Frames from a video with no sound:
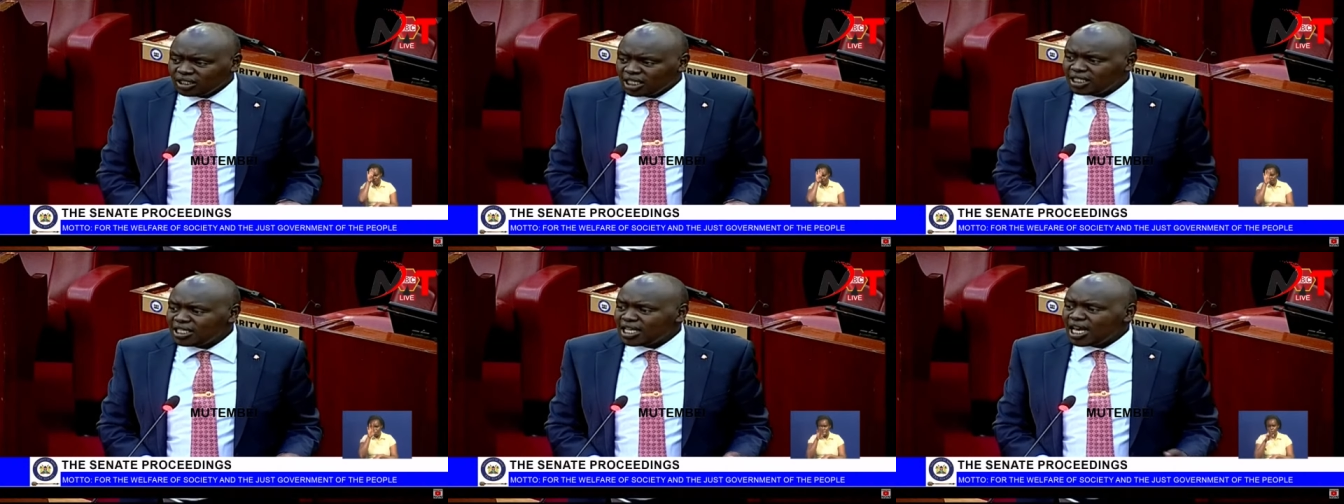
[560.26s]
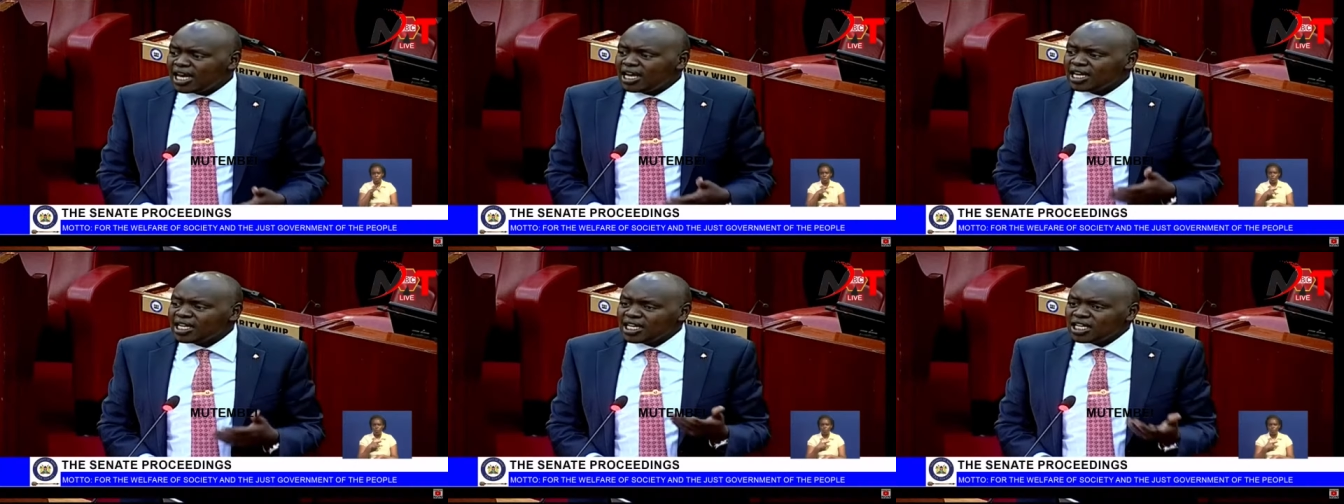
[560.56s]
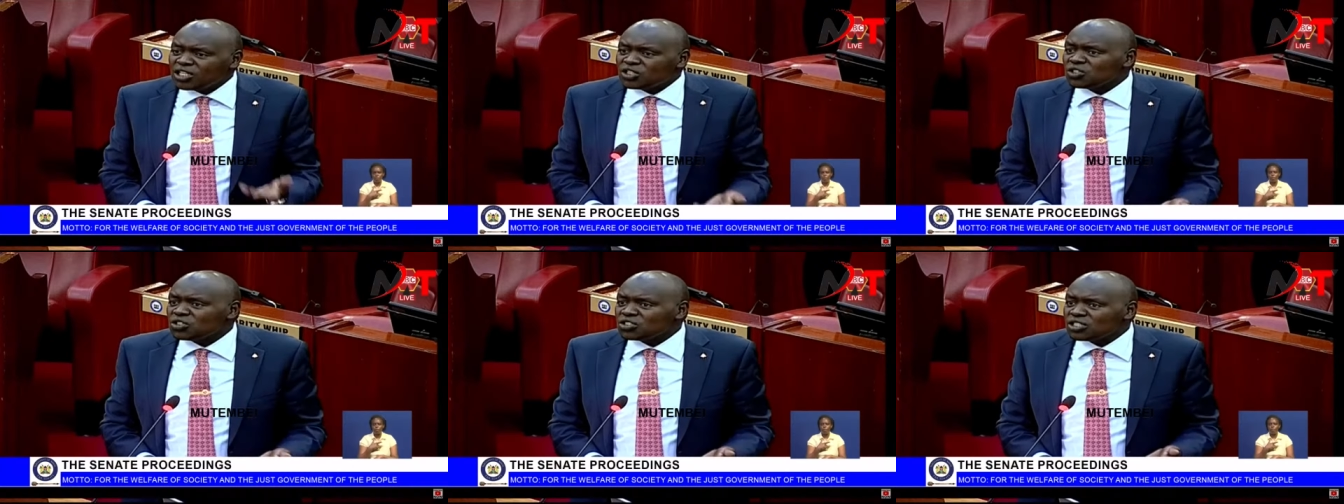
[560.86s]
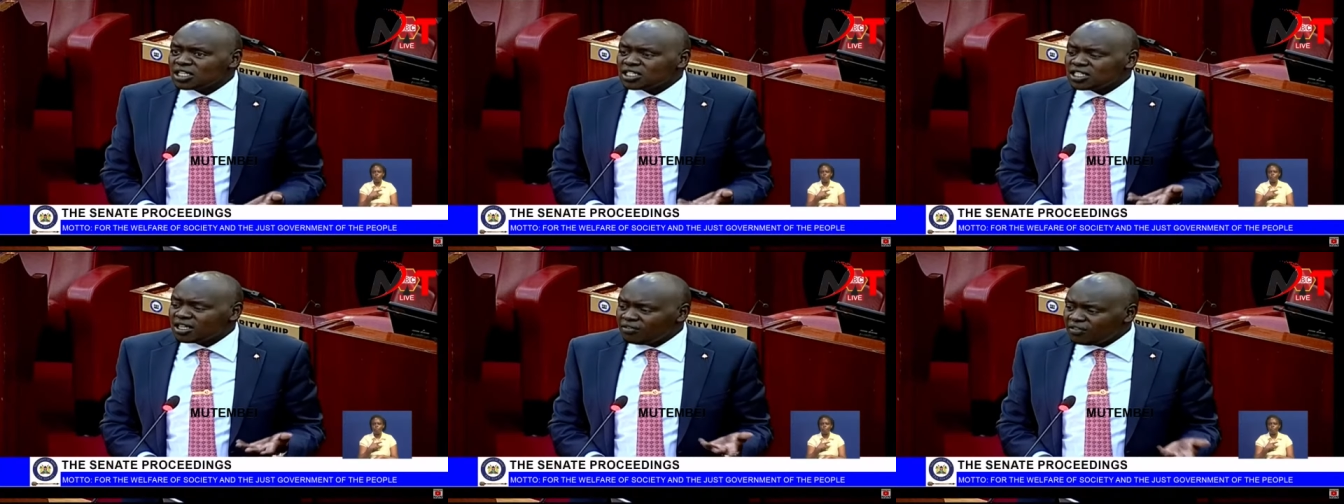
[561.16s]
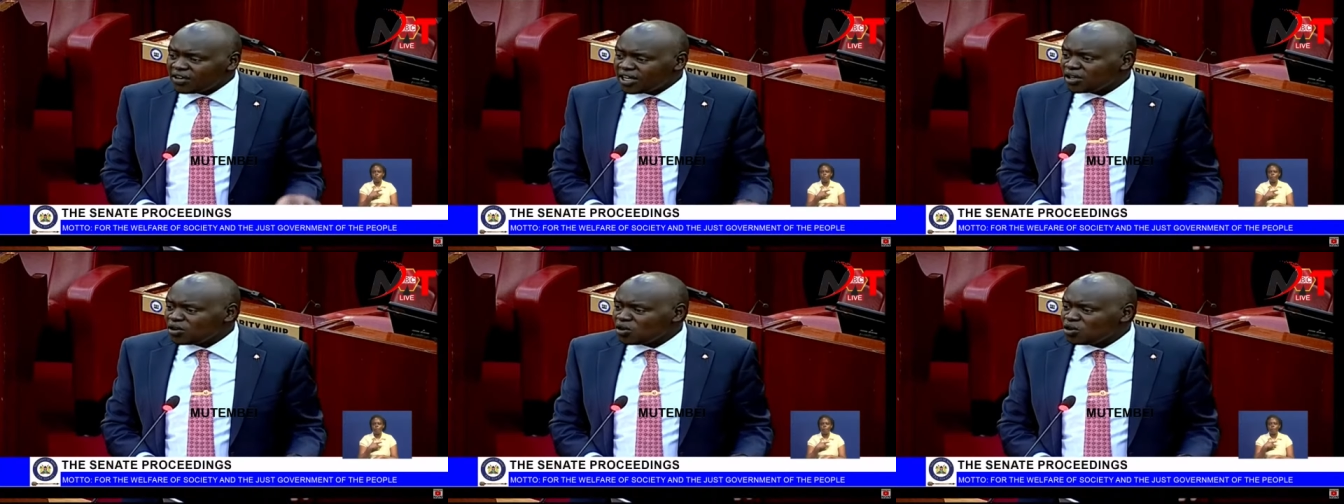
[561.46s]
that the allegations that
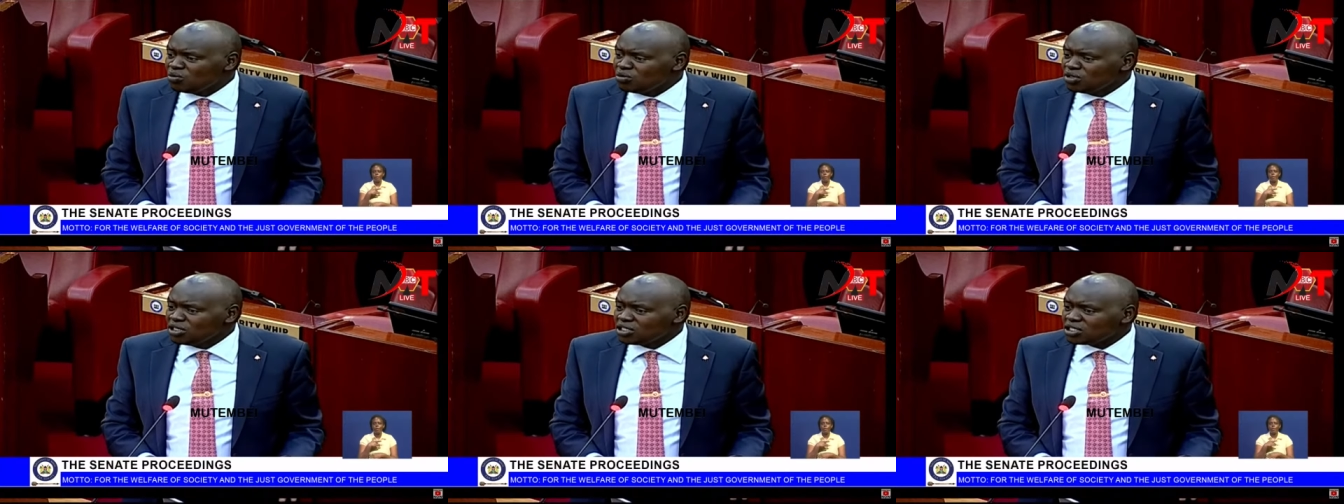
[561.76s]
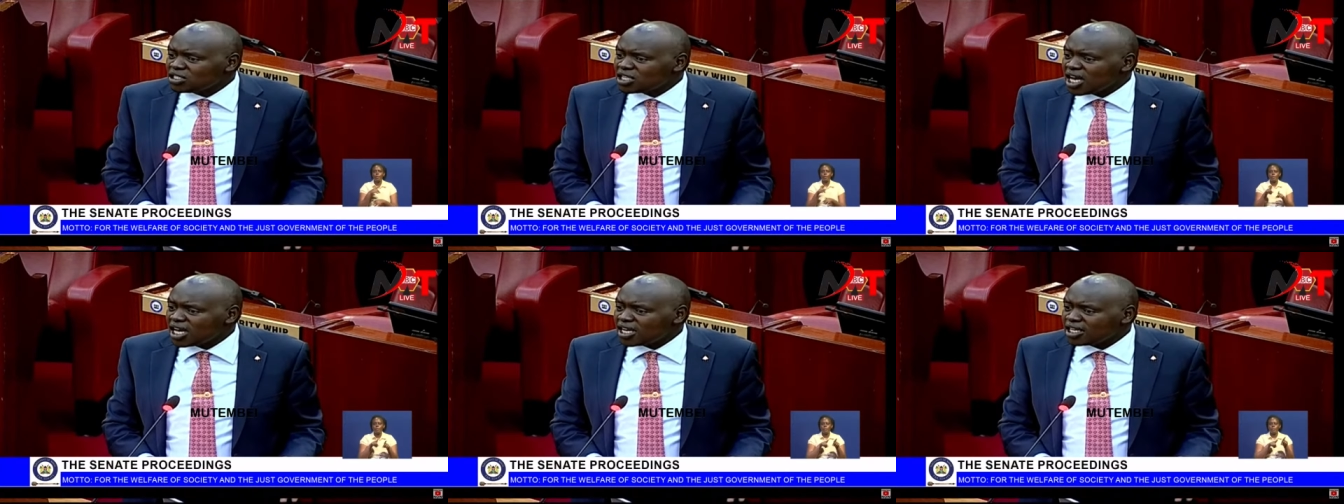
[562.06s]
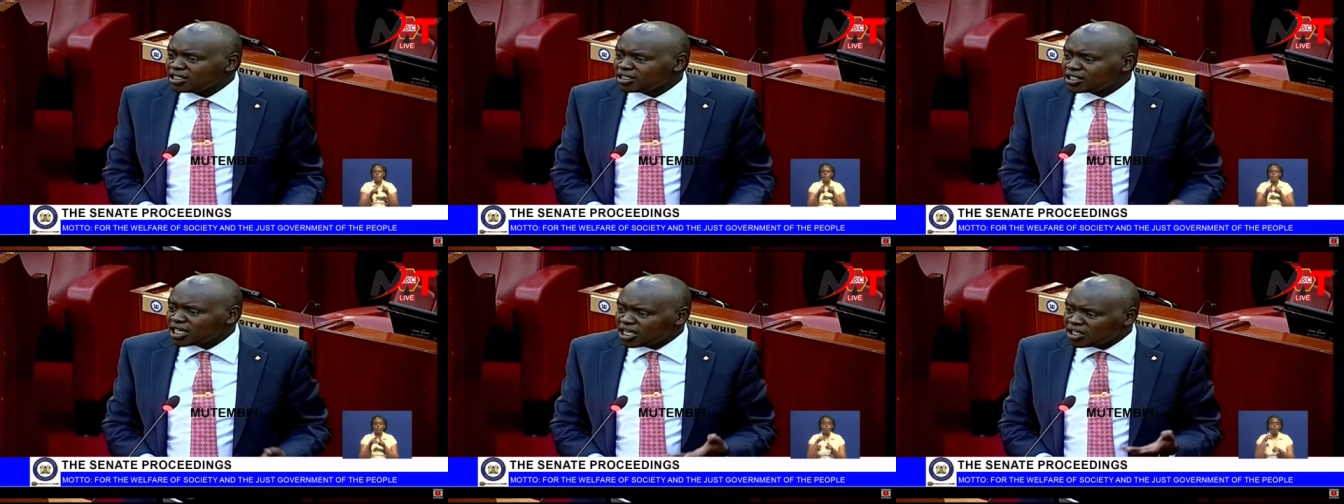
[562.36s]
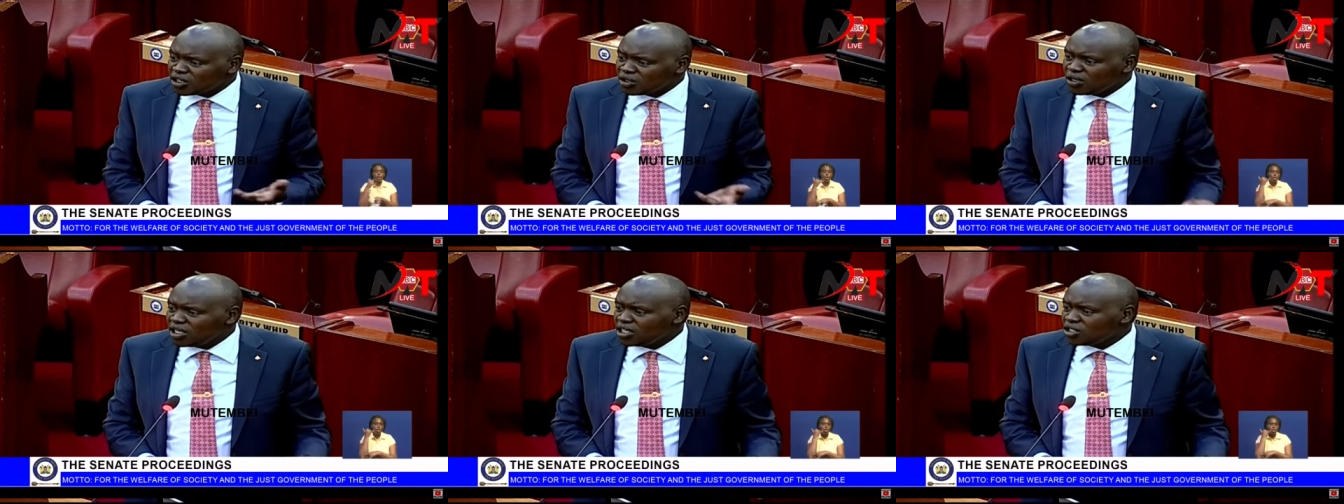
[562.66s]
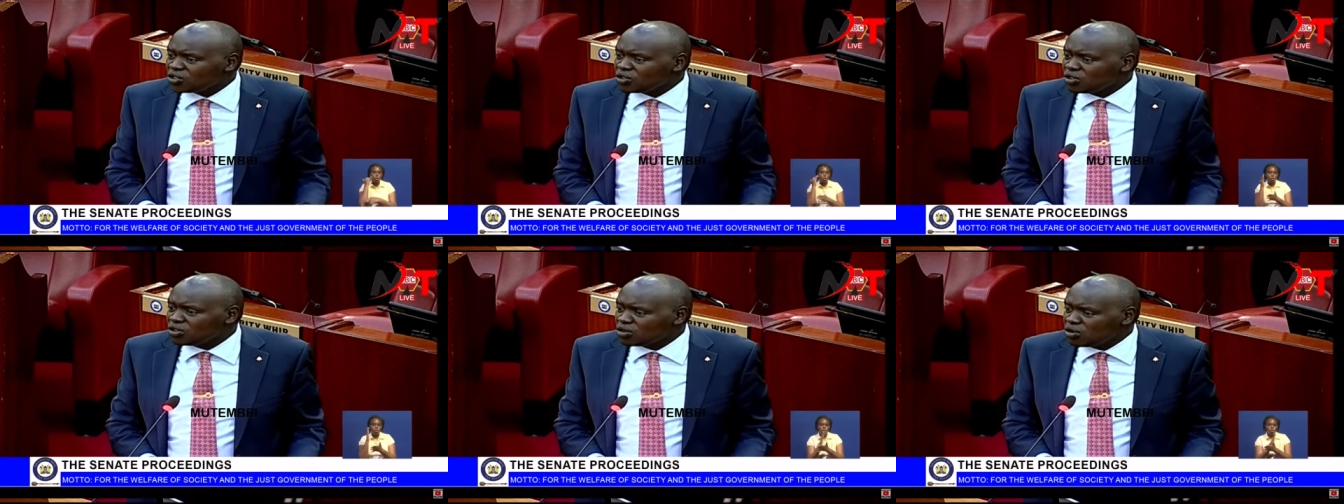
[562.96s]
Safaricom is sharing
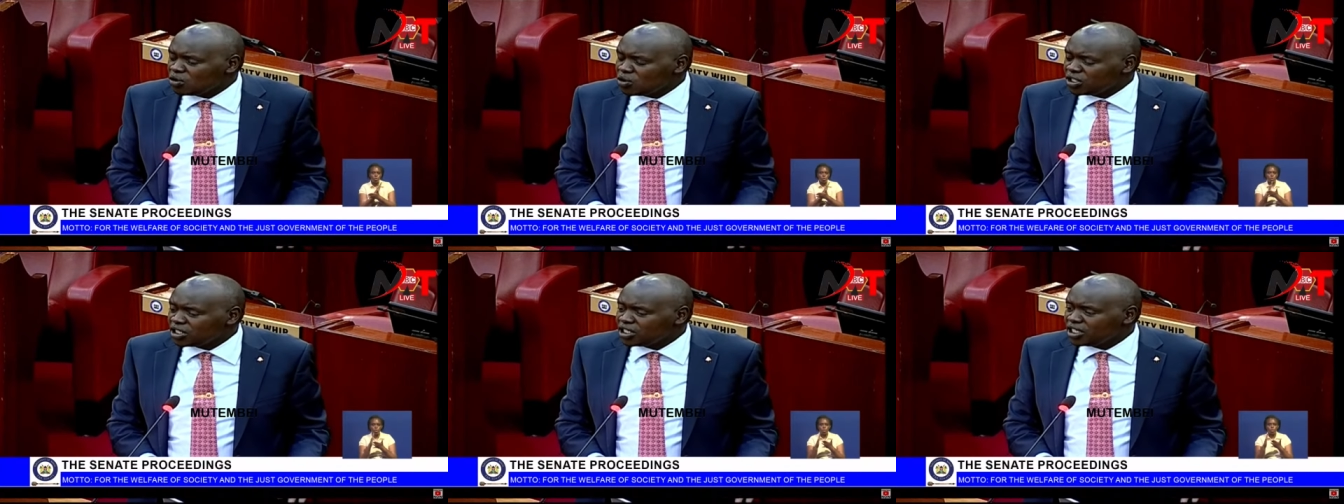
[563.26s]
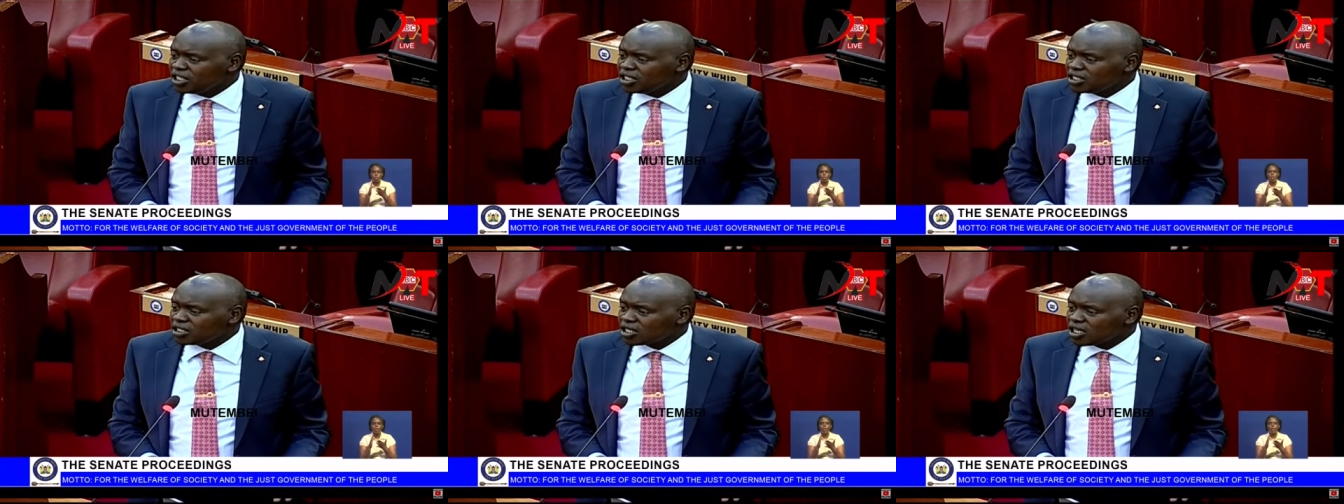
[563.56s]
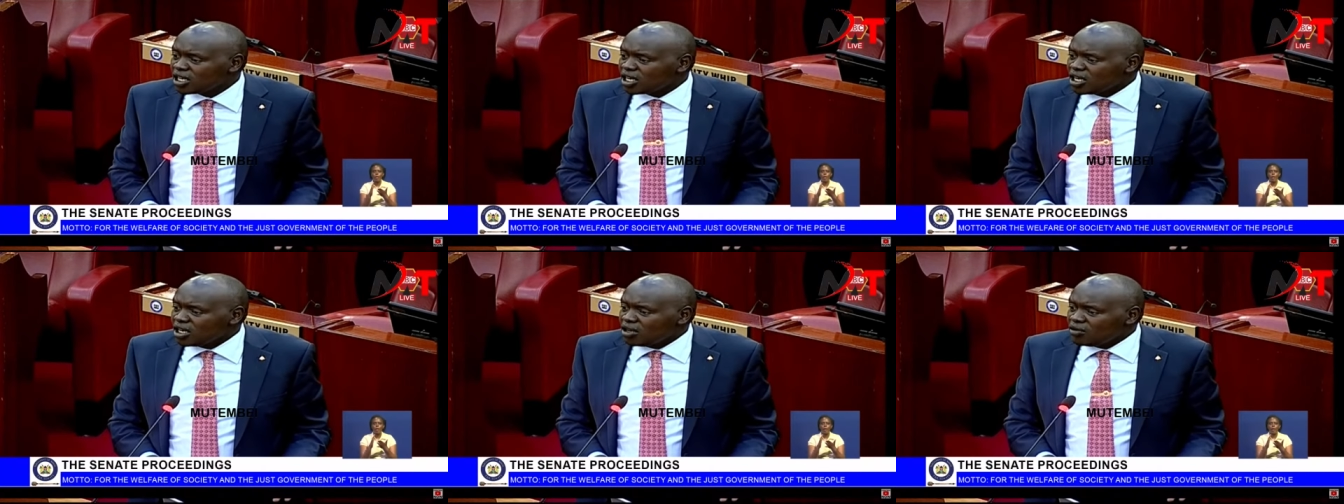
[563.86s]
triangulation coordinates